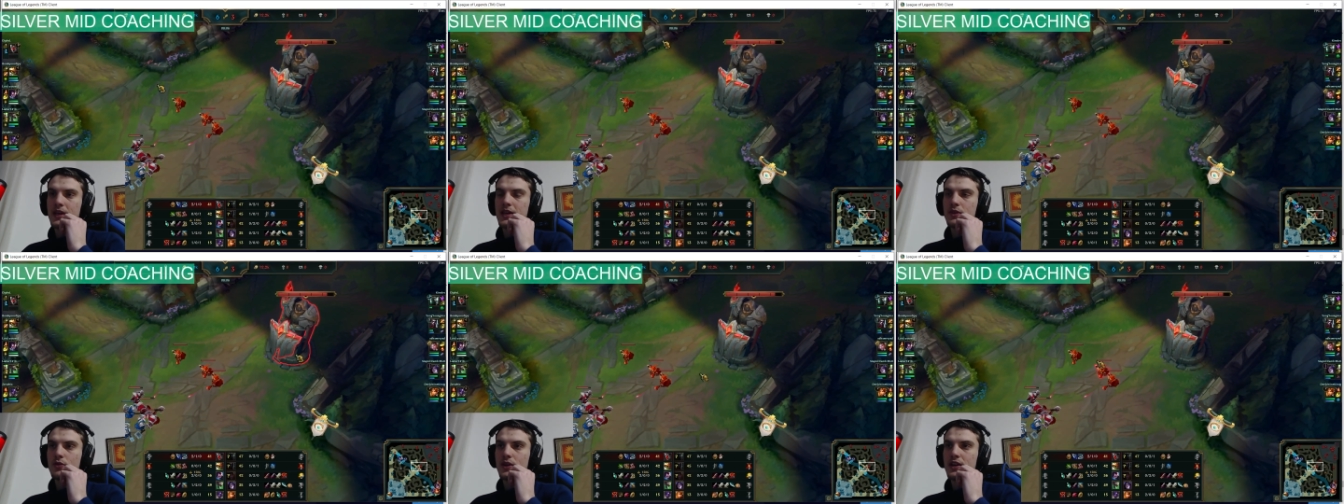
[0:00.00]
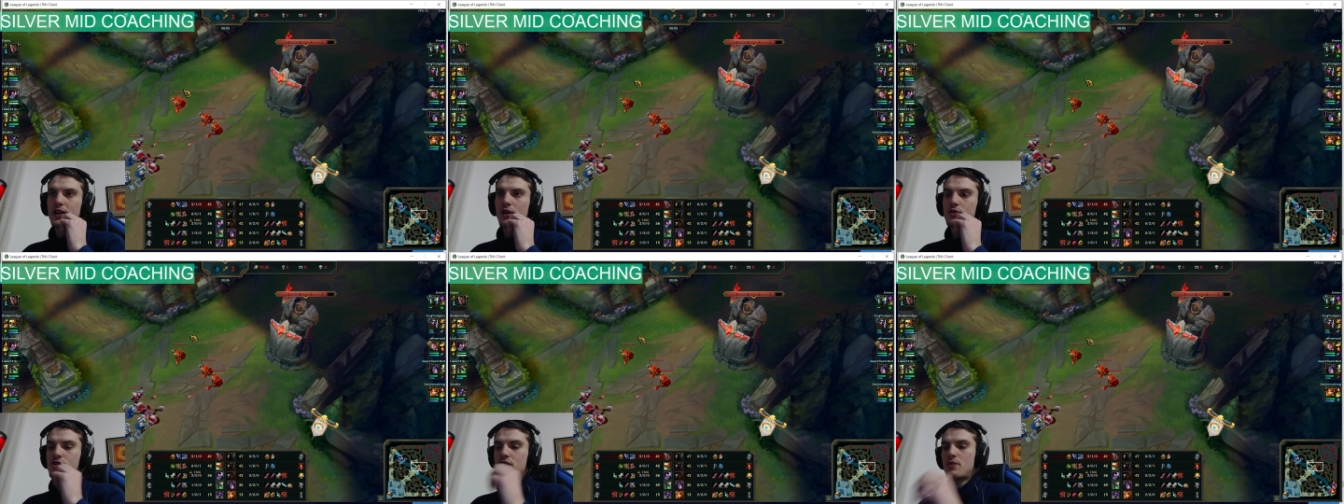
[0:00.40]
And right
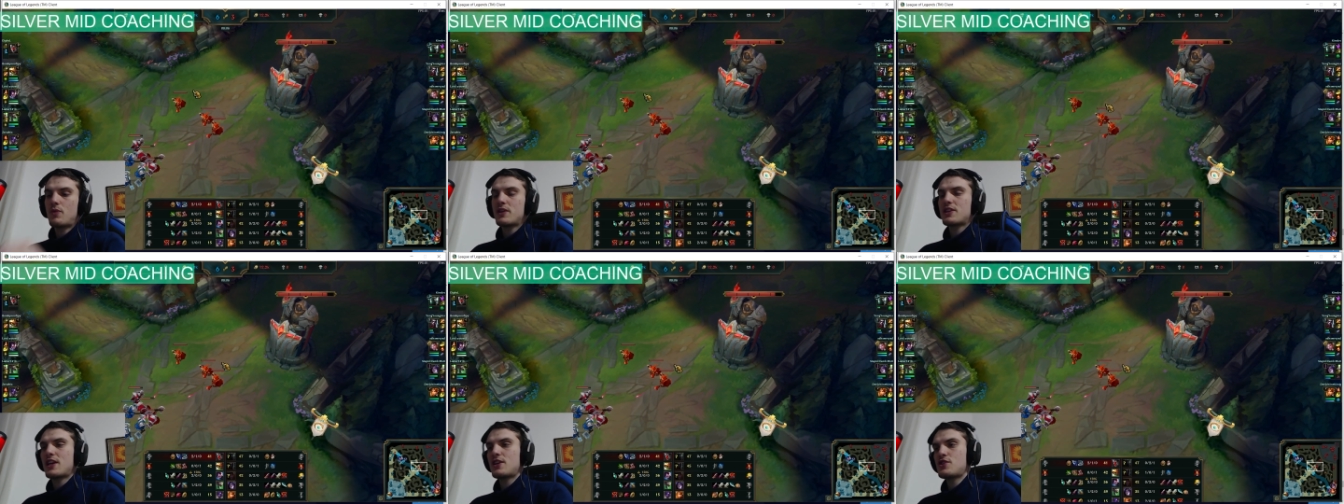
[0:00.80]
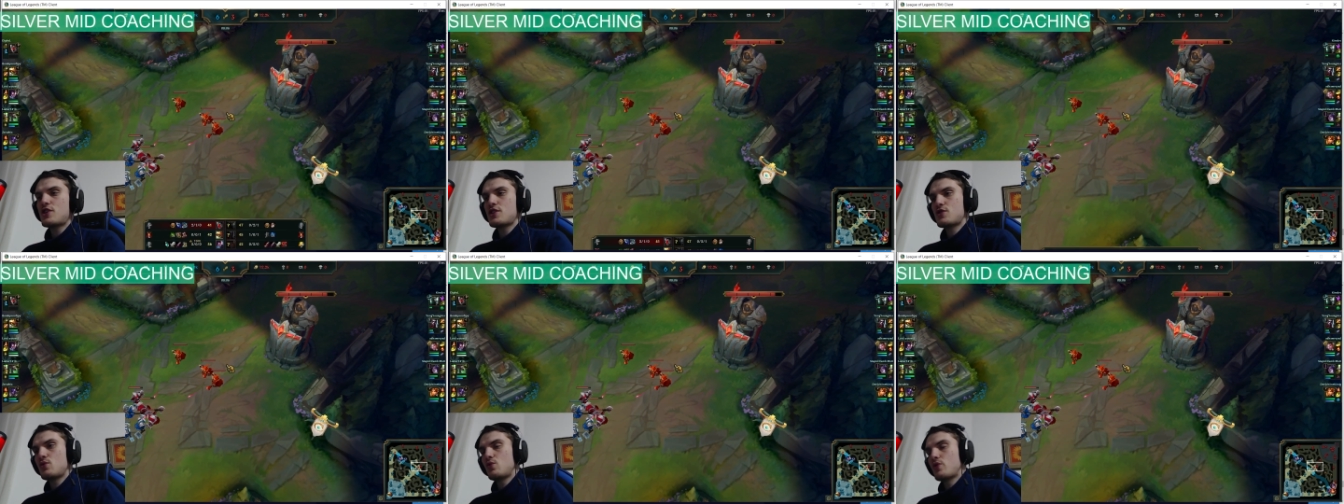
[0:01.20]
now, what can
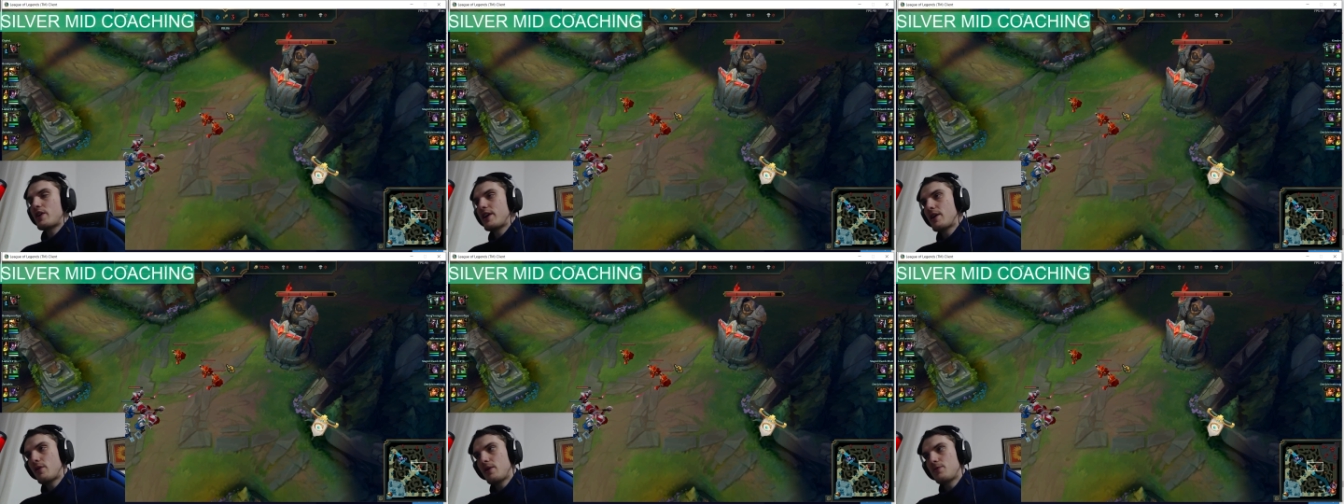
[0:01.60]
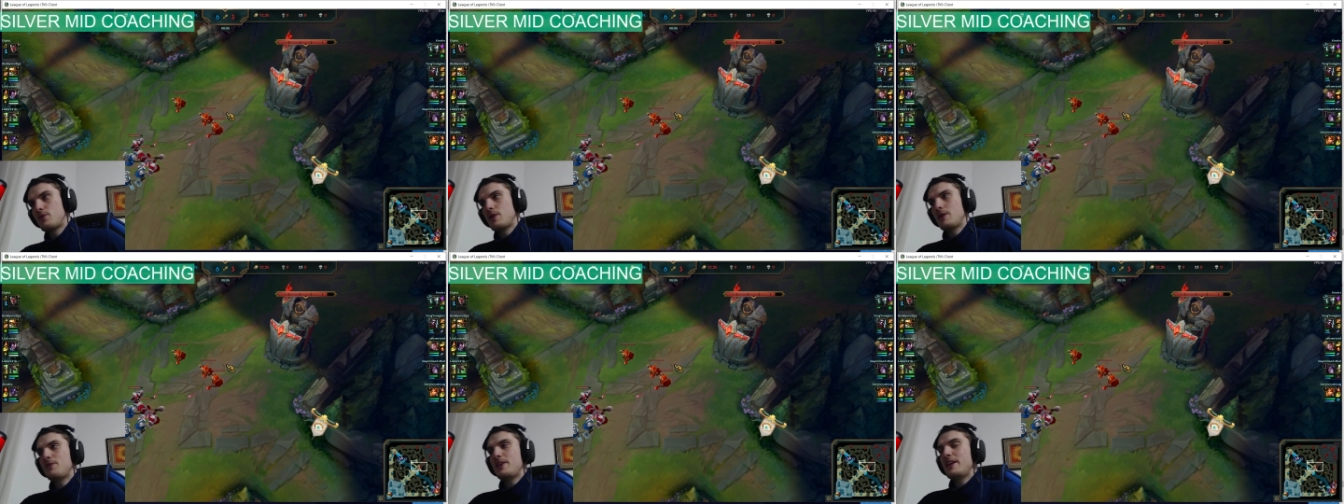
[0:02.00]
Jace do right now
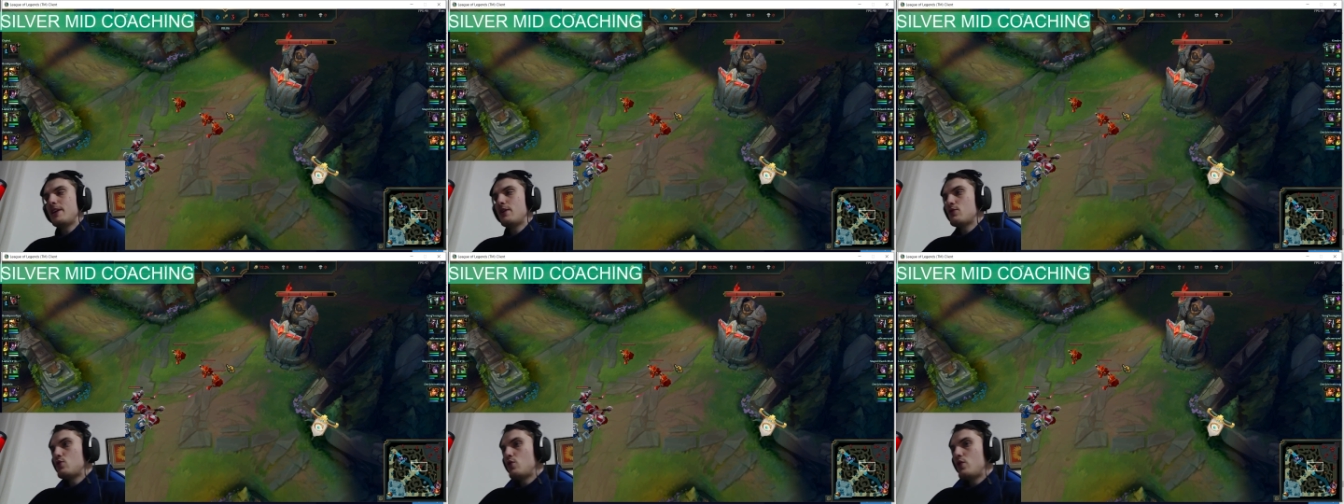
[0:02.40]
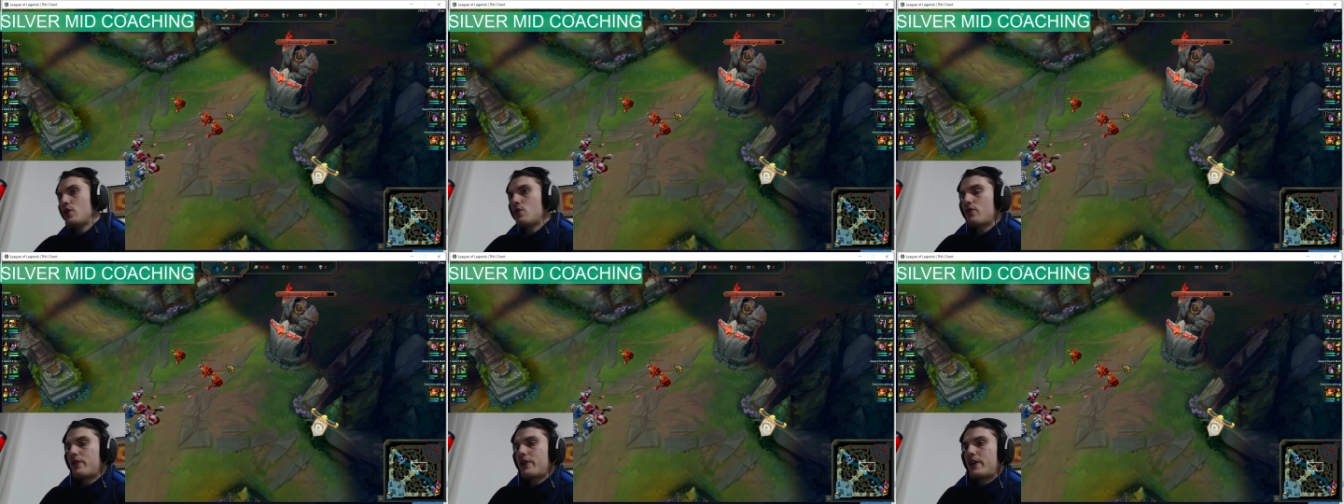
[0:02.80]
if, if he knows you
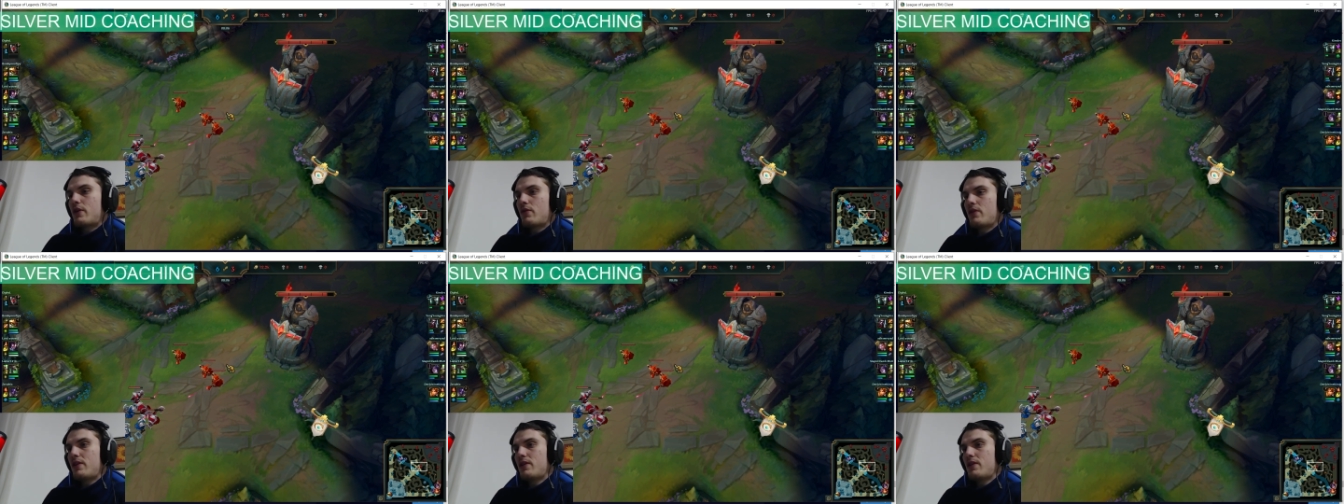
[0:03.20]
recall right now?